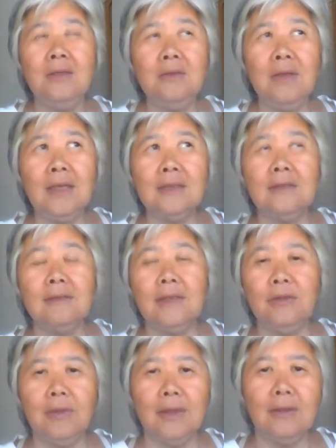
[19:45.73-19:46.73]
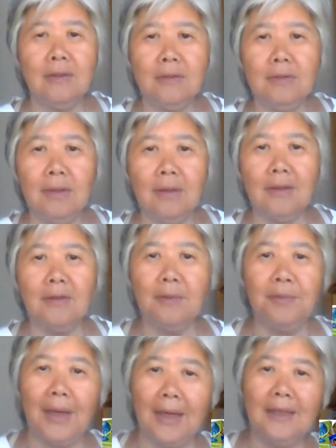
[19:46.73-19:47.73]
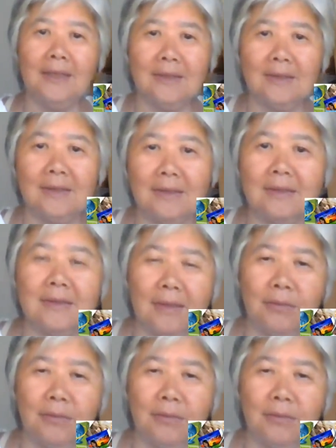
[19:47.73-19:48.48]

who actually went through all the biases